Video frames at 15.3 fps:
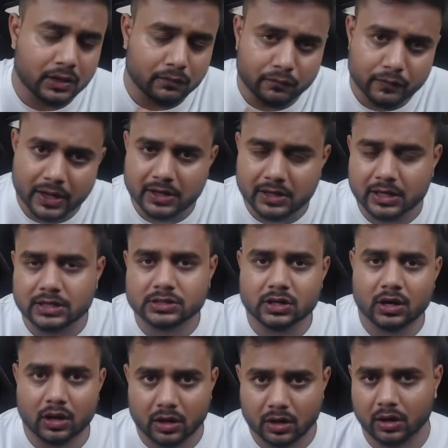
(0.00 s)
variants
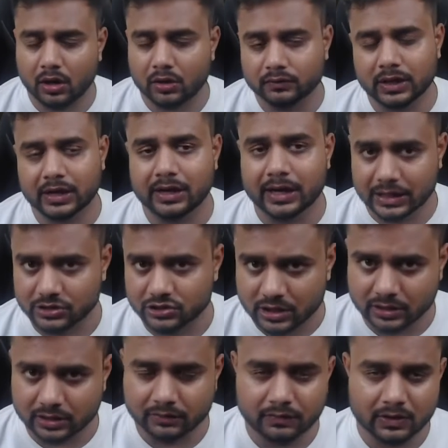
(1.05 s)
of the Langchain,
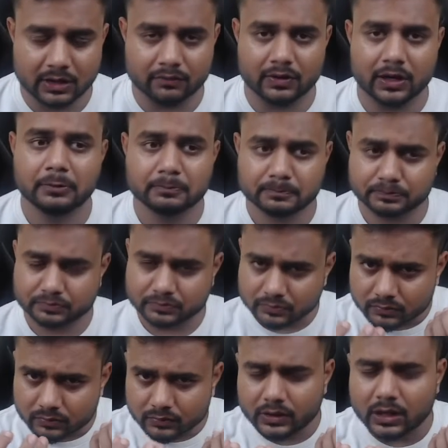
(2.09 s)
different
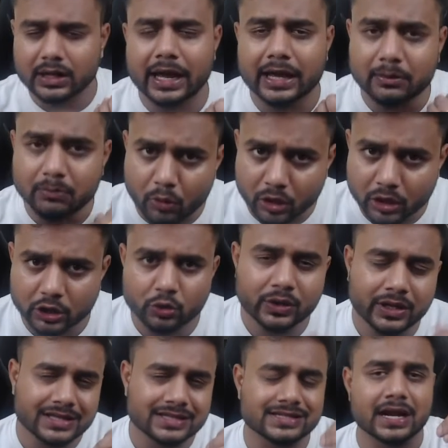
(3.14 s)
like module
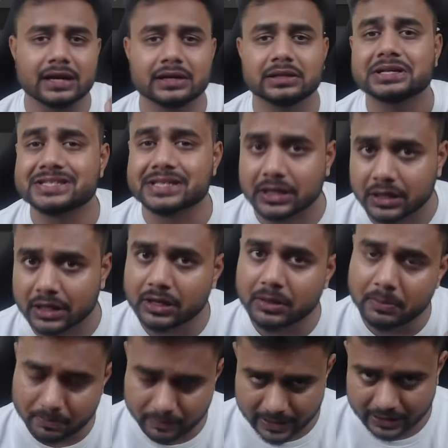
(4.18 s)
inside the single
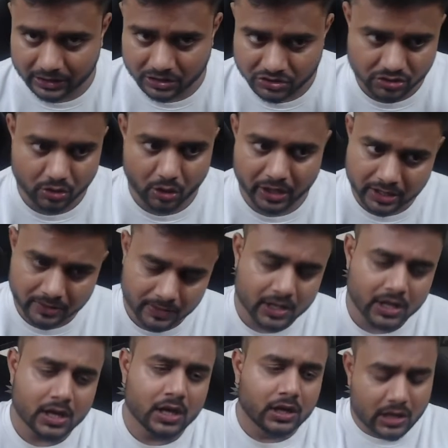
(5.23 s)
package. Got it?
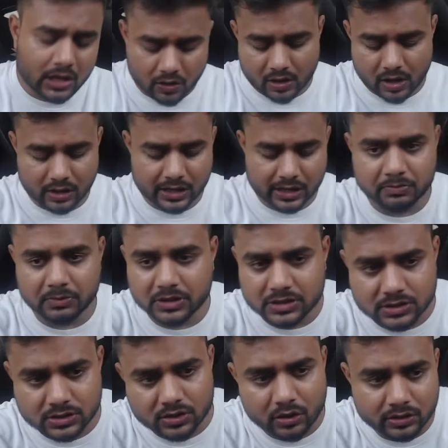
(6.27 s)
Now let me
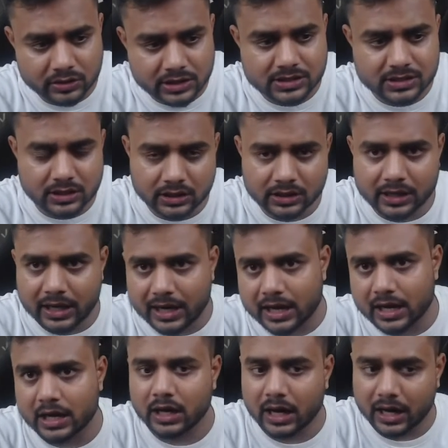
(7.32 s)
install this thing,
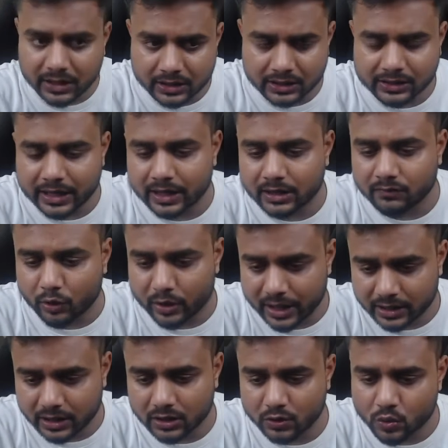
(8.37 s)
and until then what I
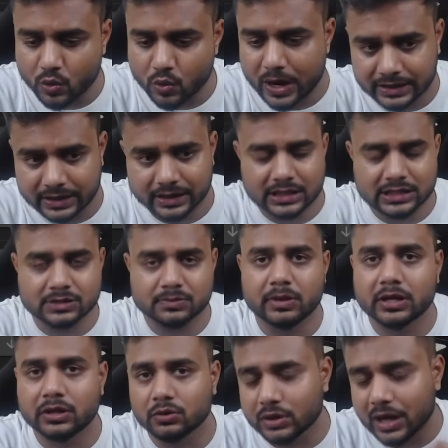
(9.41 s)
can do, I can explain
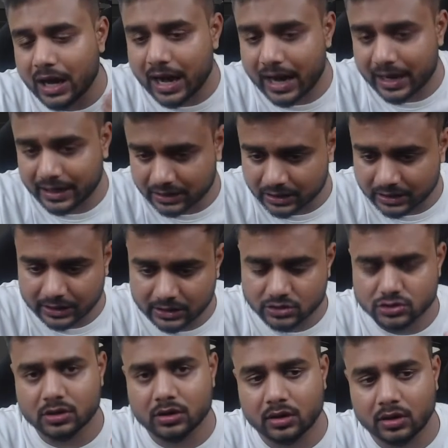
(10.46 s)
you the
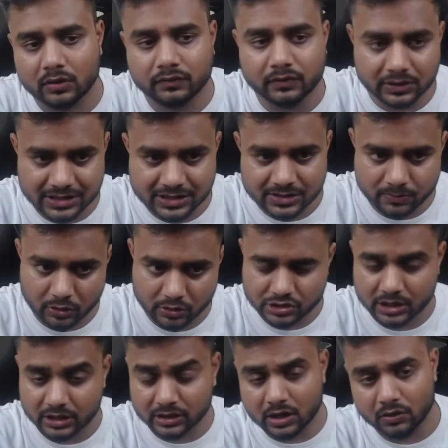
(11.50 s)
architecture of this
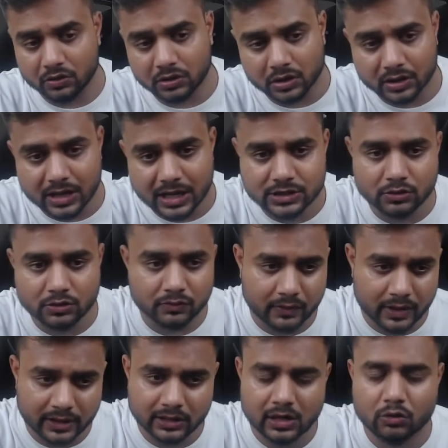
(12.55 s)
project. Now here guys, you will
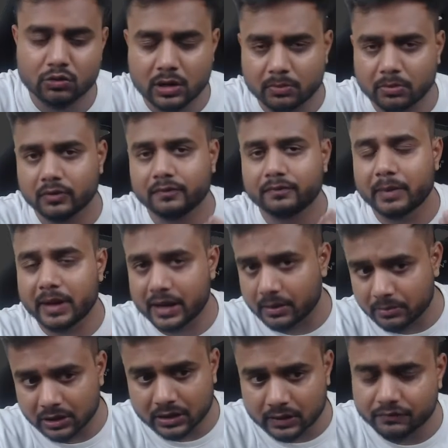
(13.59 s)
find out couple of
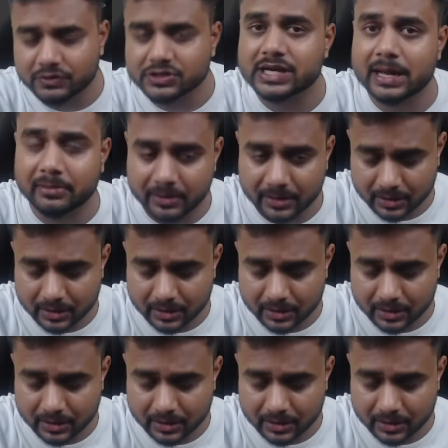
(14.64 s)
parameter which I've